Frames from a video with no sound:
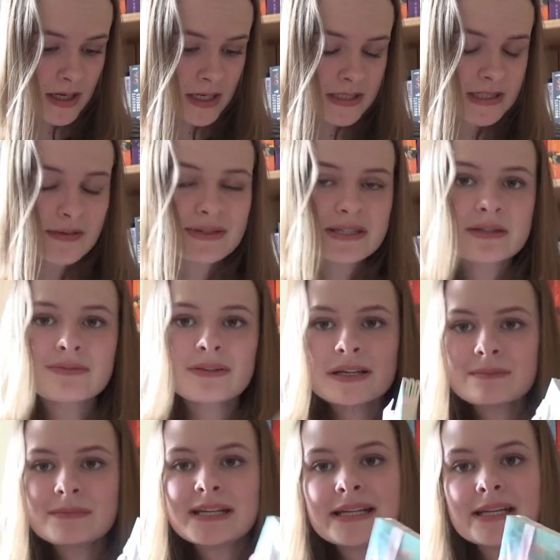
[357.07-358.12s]
So it's
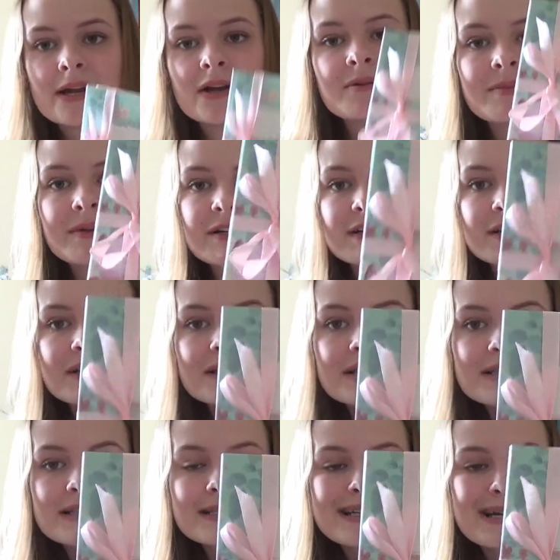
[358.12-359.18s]
three mini
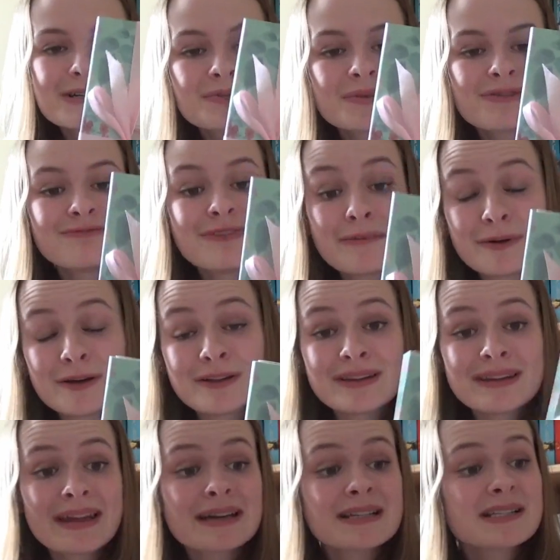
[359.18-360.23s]
notebooks, tied up with a
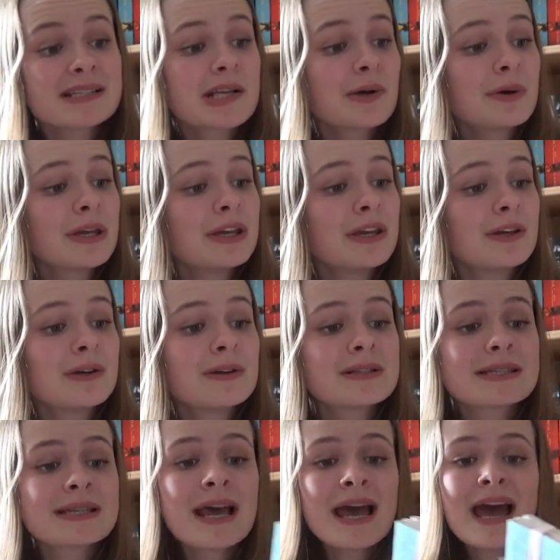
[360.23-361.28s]
ribbon, that is so
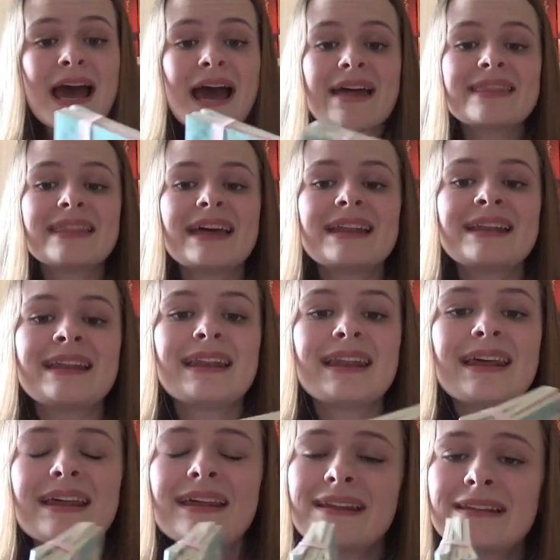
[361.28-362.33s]
cute. And then,
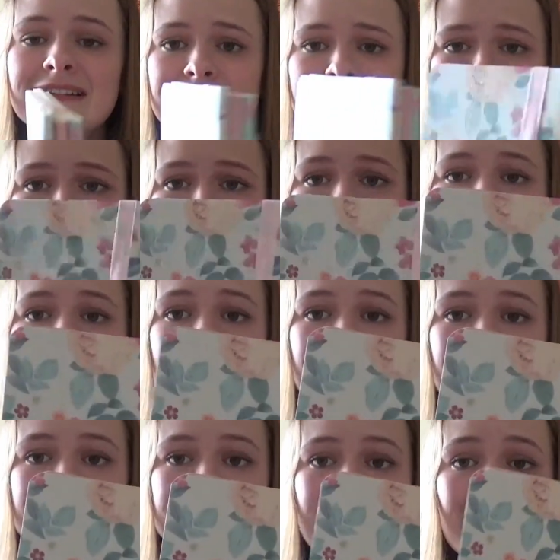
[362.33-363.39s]
look, they're just